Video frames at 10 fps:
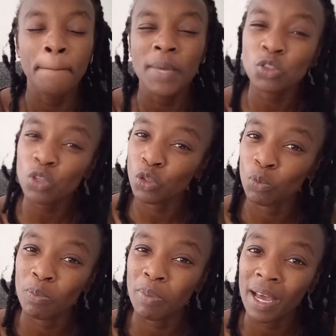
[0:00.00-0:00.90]
make sure you
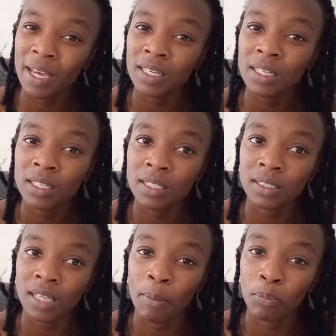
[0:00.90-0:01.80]
buy
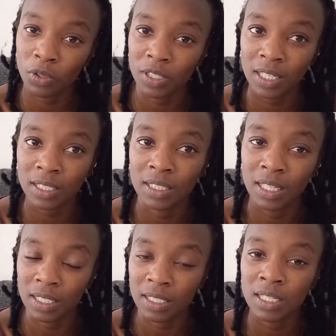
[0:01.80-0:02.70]
a product
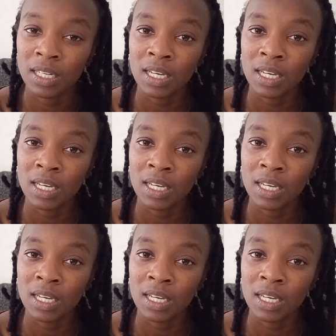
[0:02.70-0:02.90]
that